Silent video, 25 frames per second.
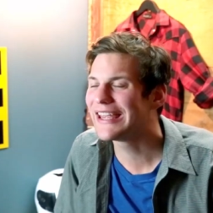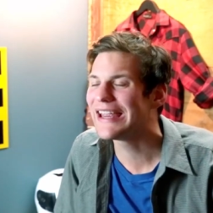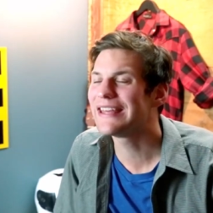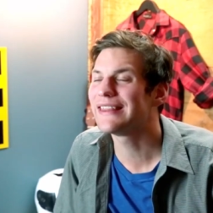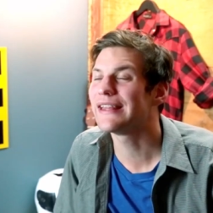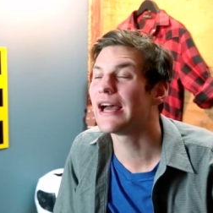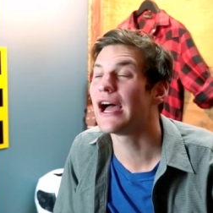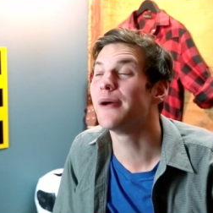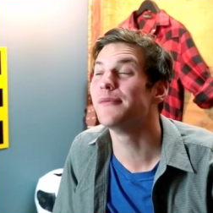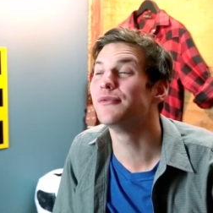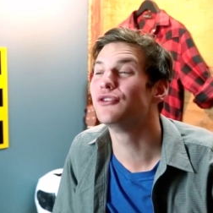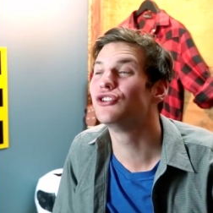
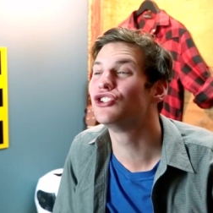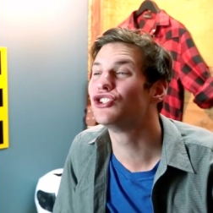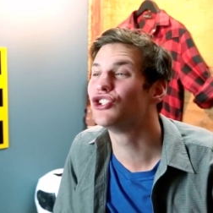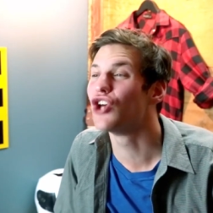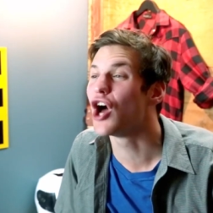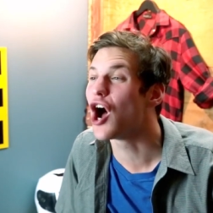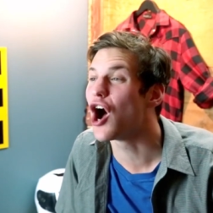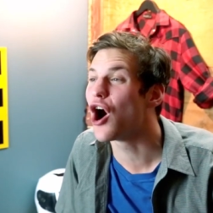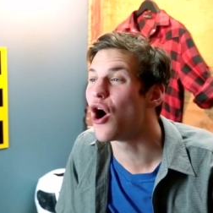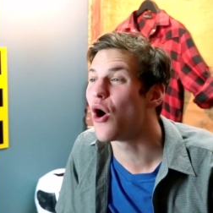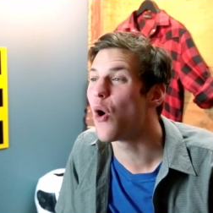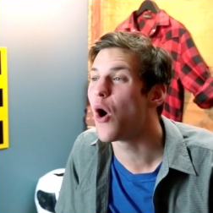Keith, I'm
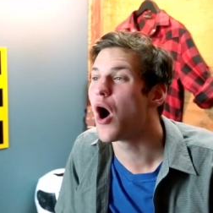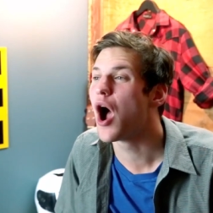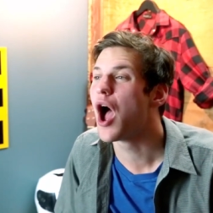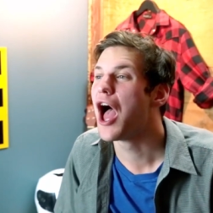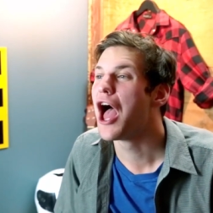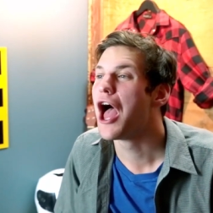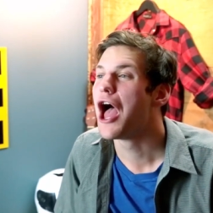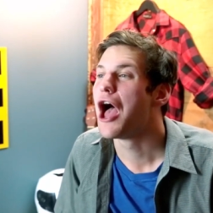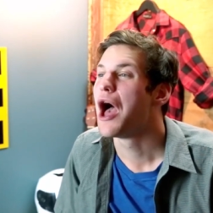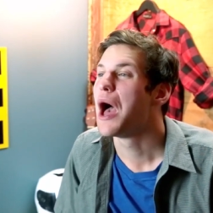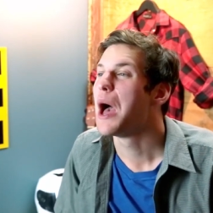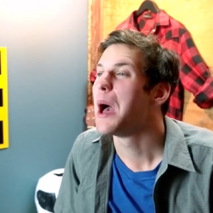so
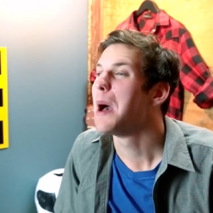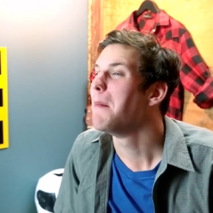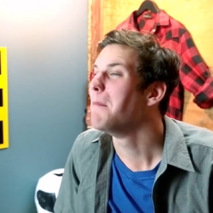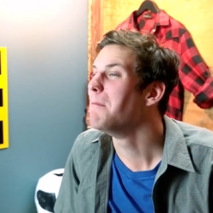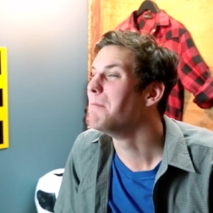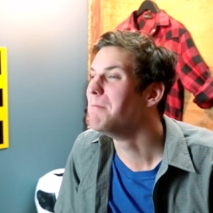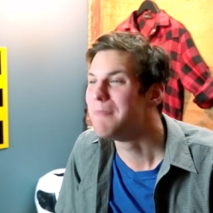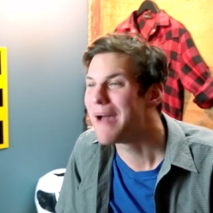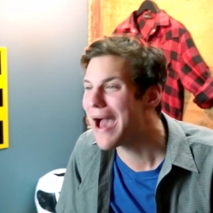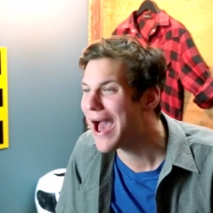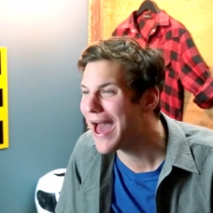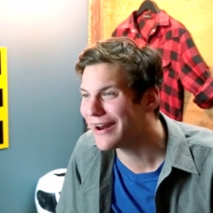
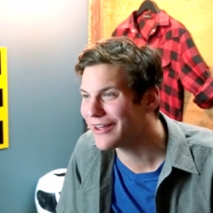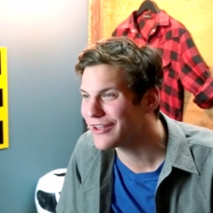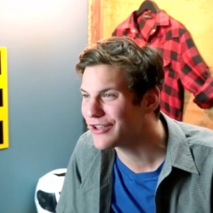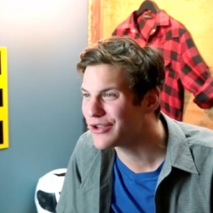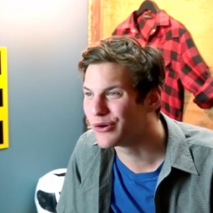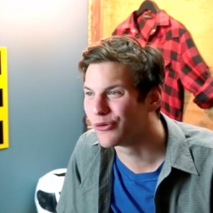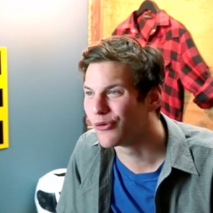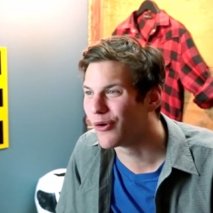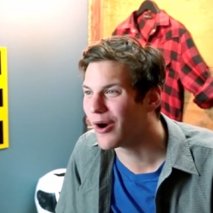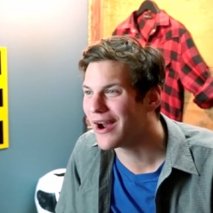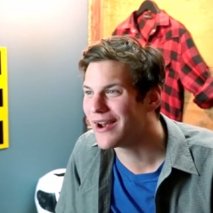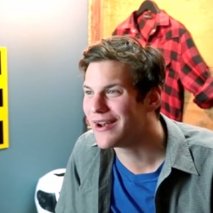mad at
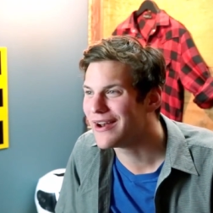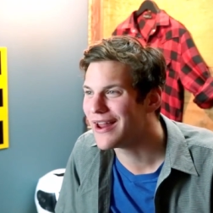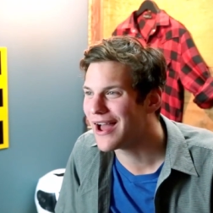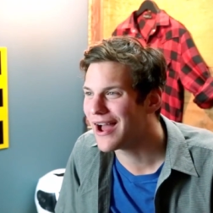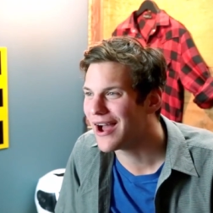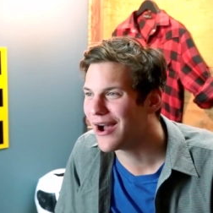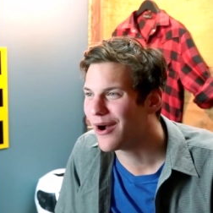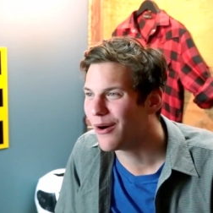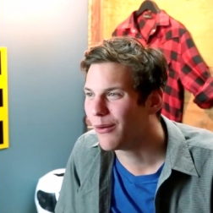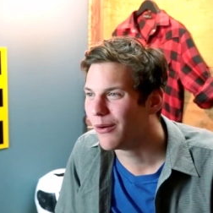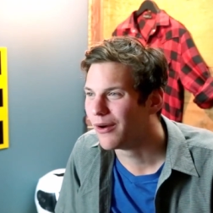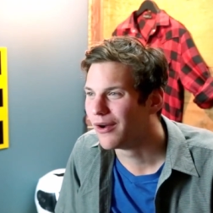you right
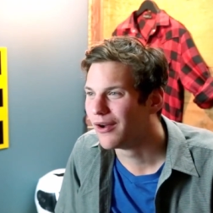now.